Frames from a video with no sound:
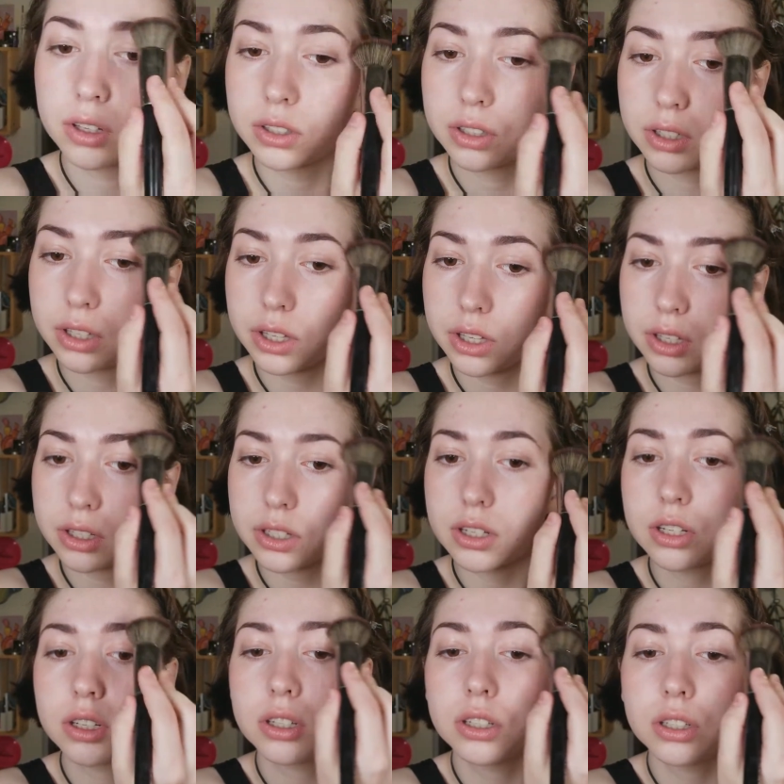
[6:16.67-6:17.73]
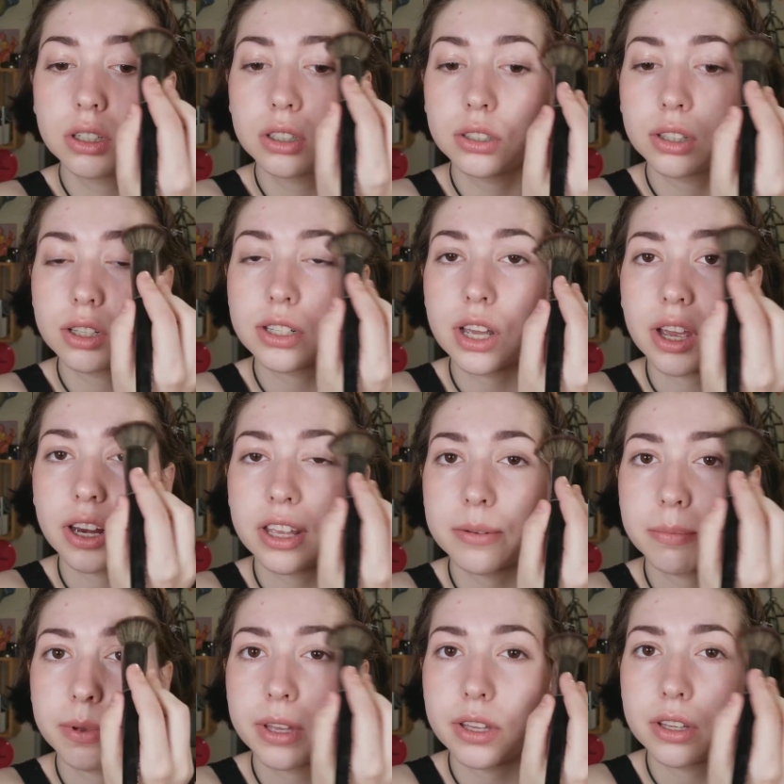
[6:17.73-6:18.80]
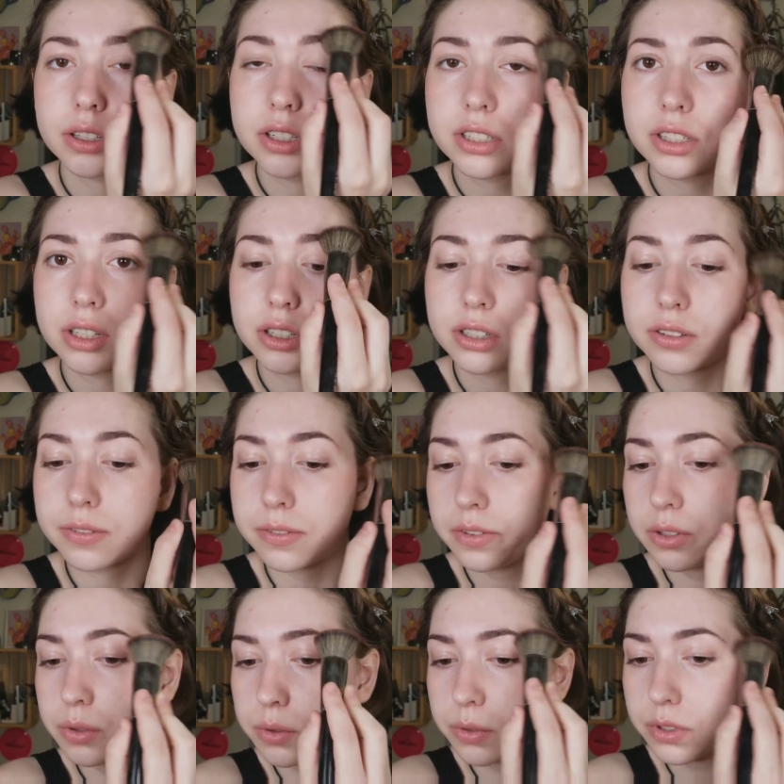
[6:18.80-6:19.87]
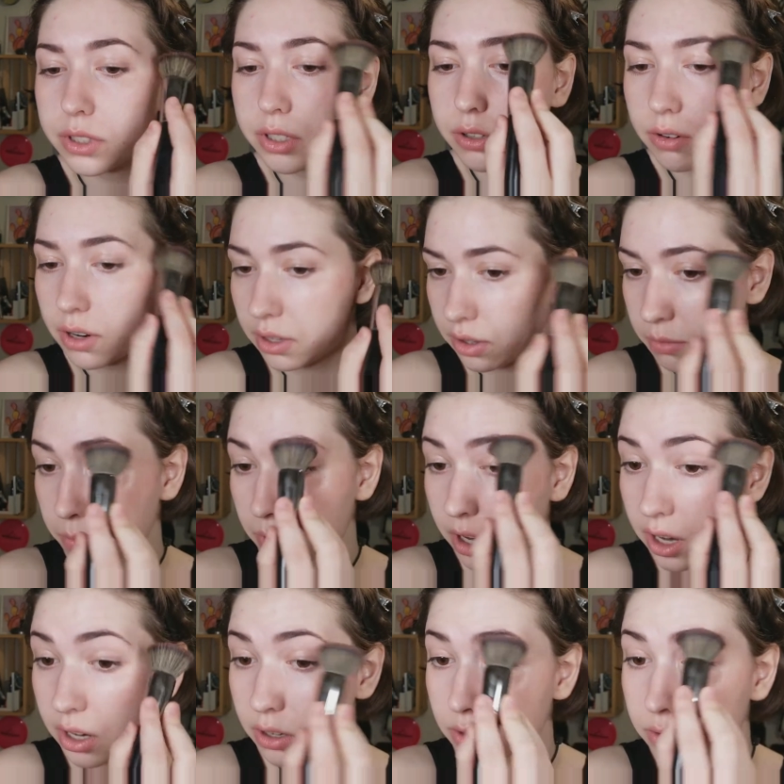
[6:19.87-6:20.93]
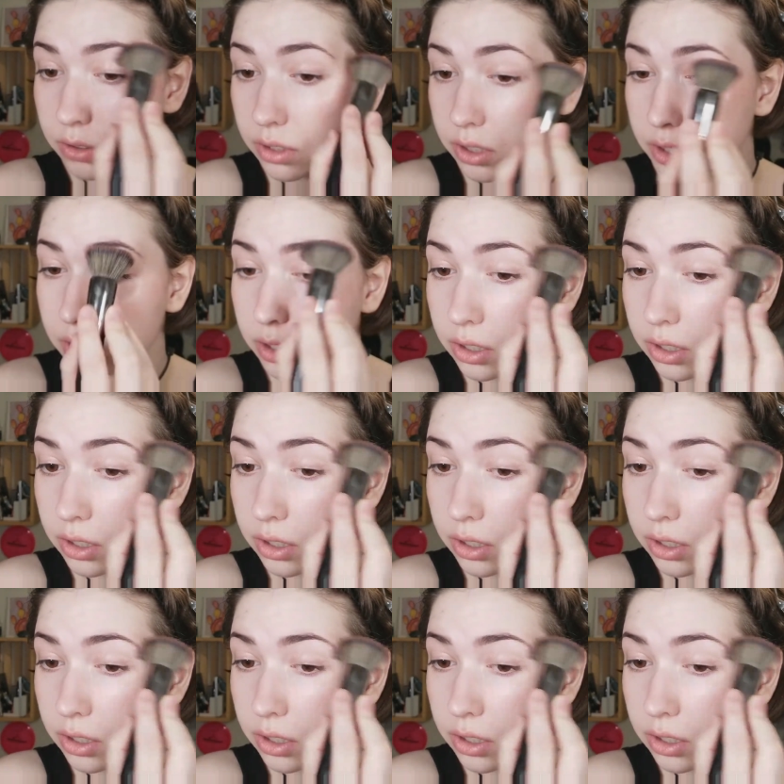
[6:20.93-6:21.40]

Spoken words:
And a tiny bit, just need to diffuse it around the brows.